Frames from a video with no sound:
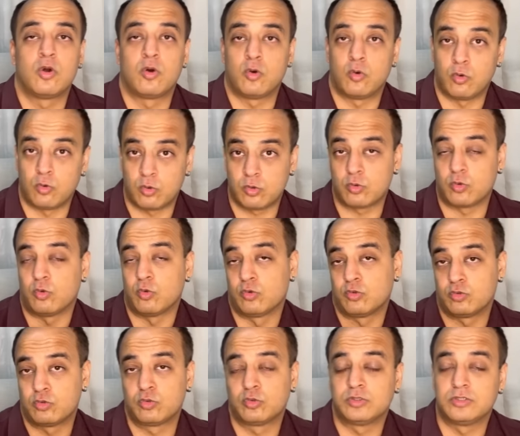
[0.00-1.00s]
or
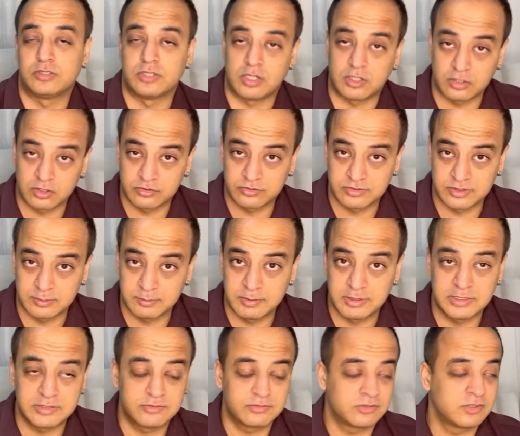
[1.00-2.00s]
also younger
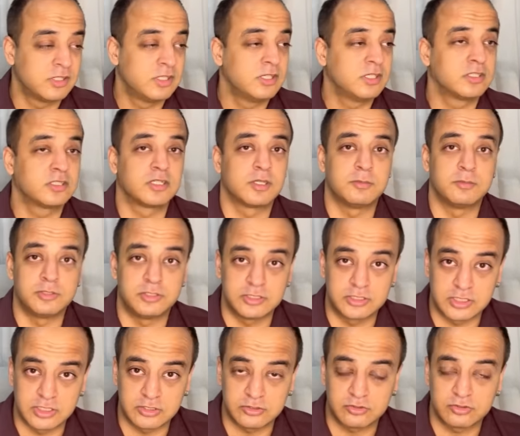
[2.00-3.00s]
siblings
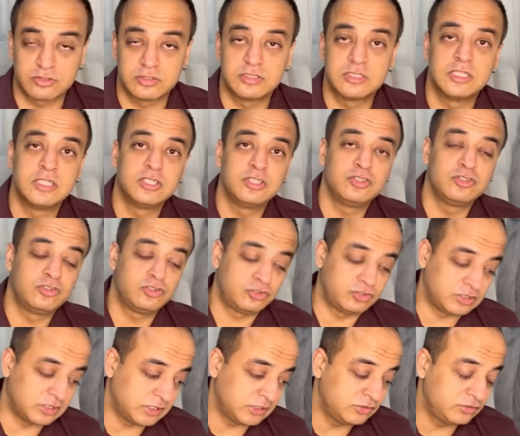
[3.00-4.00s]
communication,
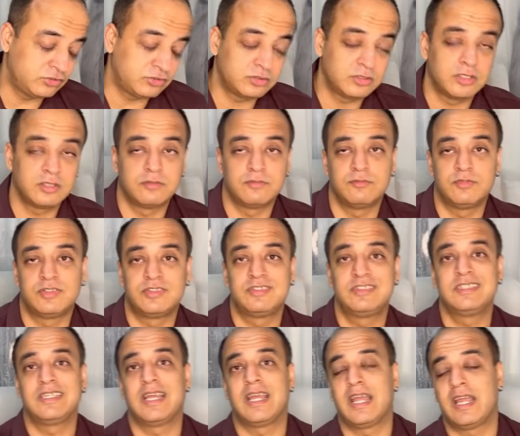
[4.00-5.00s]
change, we
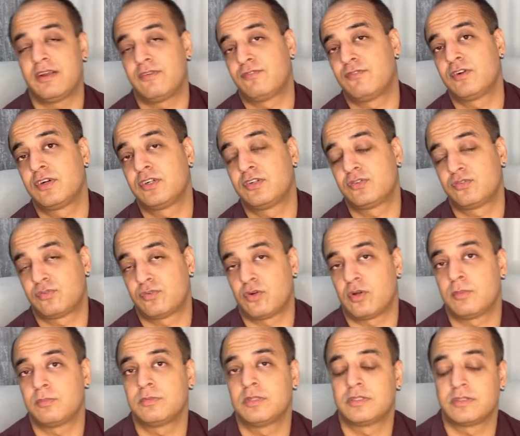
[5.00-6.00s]
see efforts
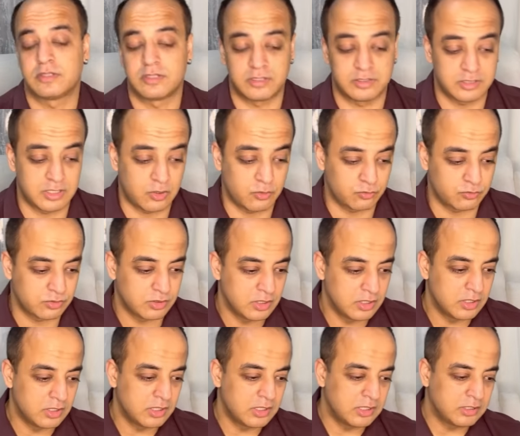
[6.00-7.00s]
from the third house.
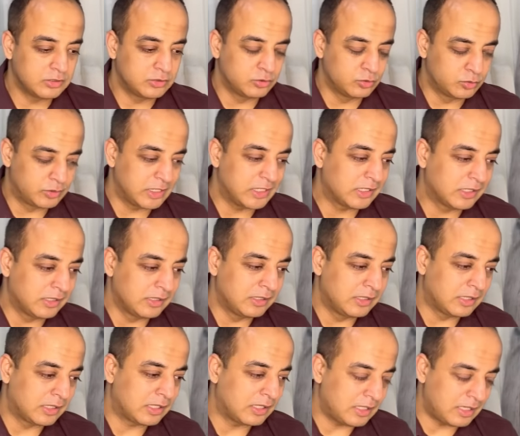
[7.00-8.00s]
You take
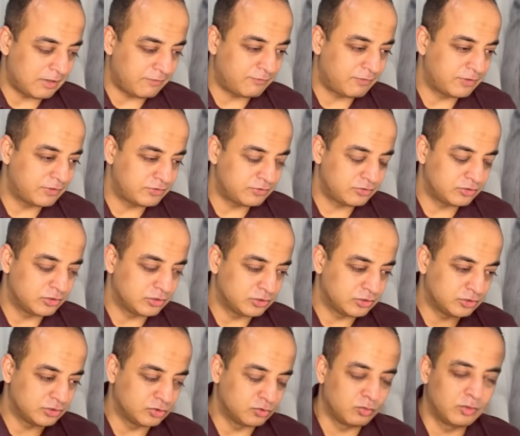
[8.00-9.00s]
little efforts,
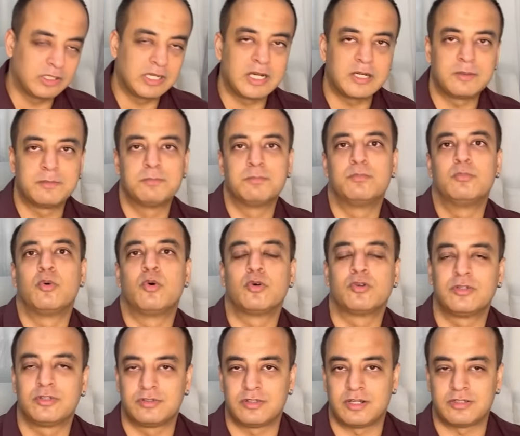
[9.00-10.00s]
you will get more
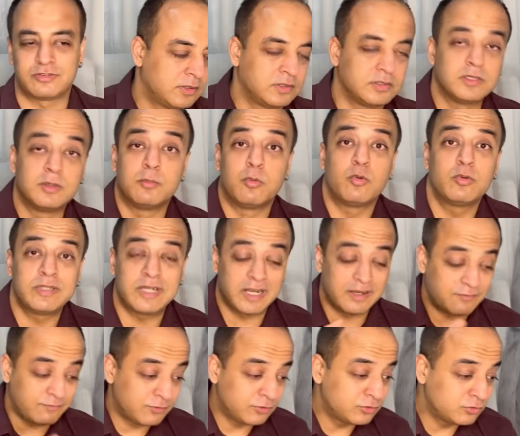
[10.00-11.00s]
results. The more
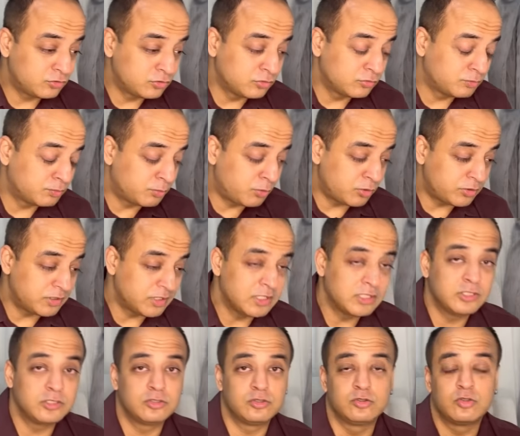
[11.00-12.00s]
efforts you put,
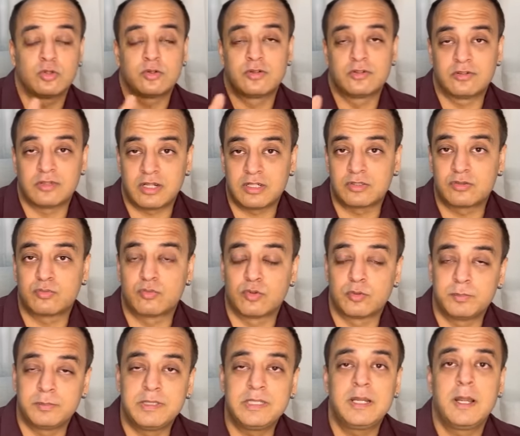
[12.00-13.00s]
your results
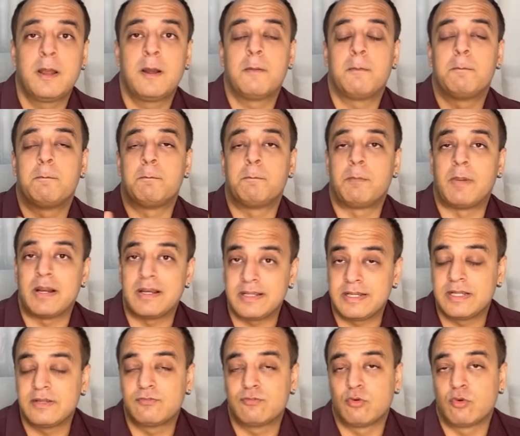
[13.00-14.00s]
would be
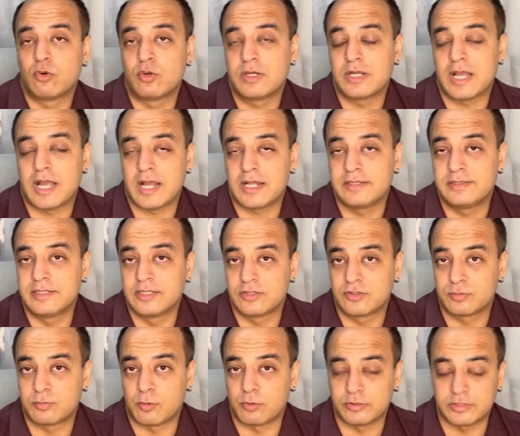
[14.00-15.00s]
multifold at this
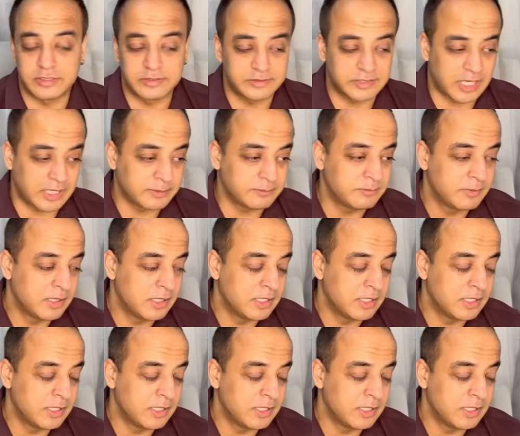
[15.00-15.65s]
point in time